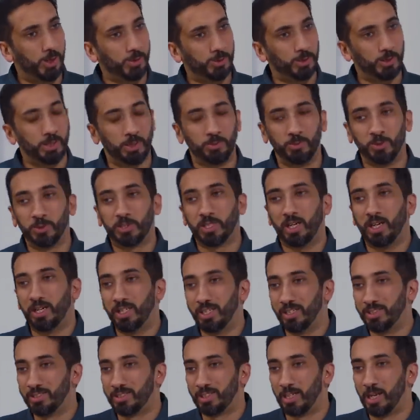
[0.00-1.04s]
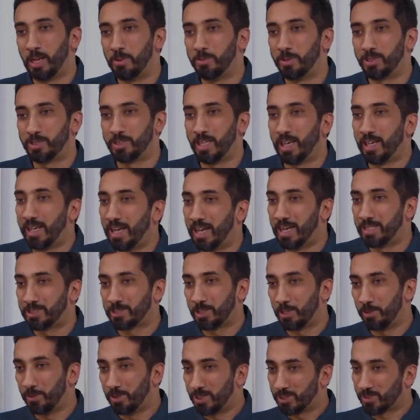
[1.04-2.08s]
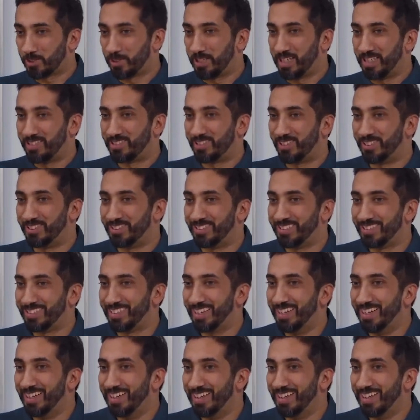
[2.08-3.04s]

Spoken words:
also, Musa alayhi salam does not ask him his credentials